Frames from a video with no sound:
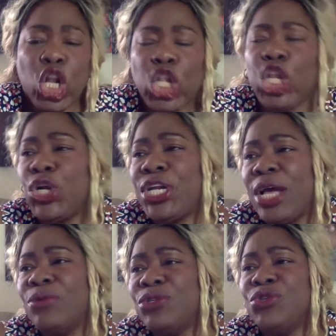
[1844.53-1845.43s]
Learn
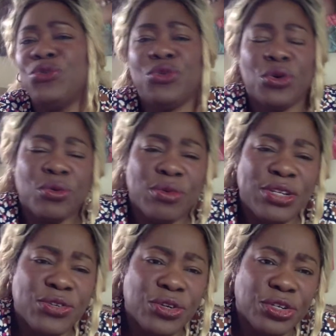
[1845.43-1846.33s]
how to do your
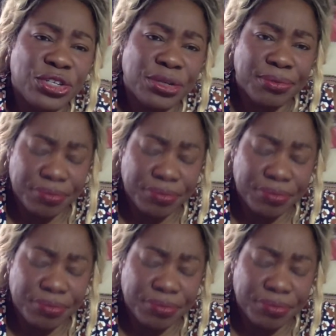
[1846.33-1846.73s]
research.